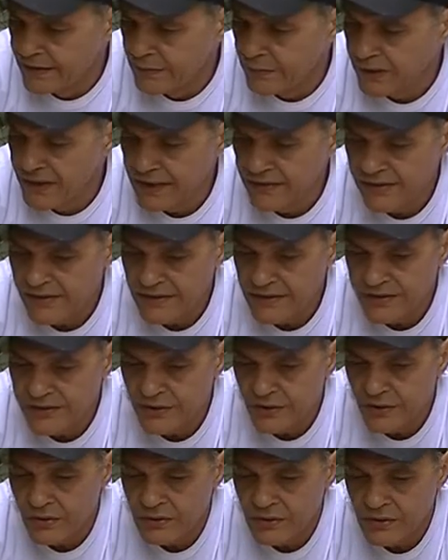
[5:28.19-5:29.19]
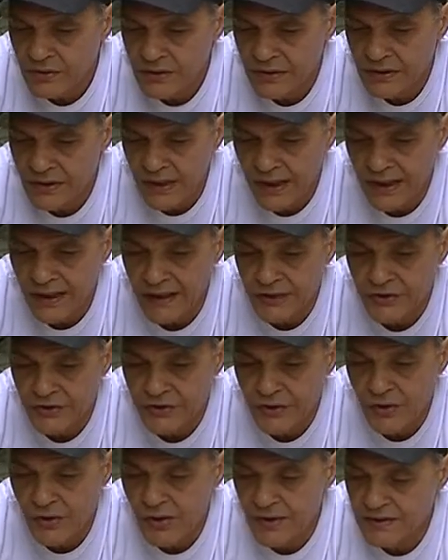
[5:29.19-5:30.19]
But even so, I
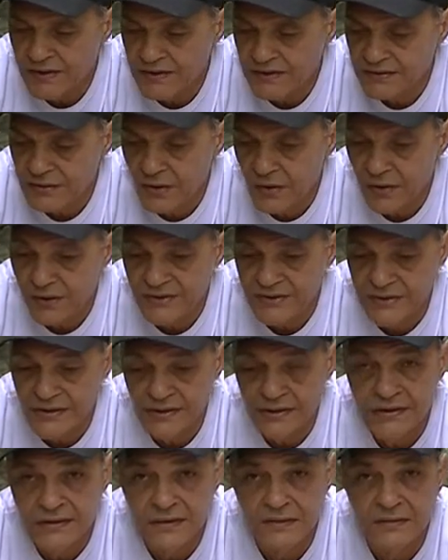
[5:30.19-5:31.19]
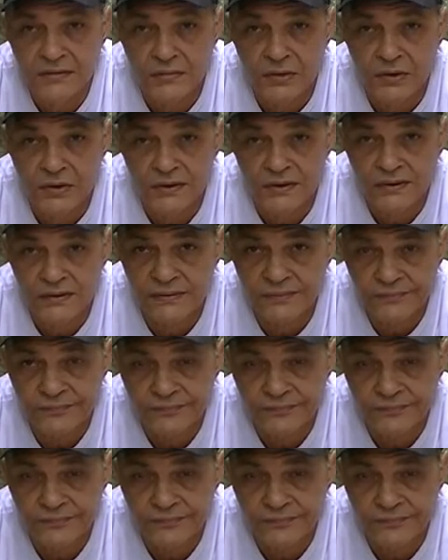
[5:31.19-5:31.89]
enjoy this Rossi model.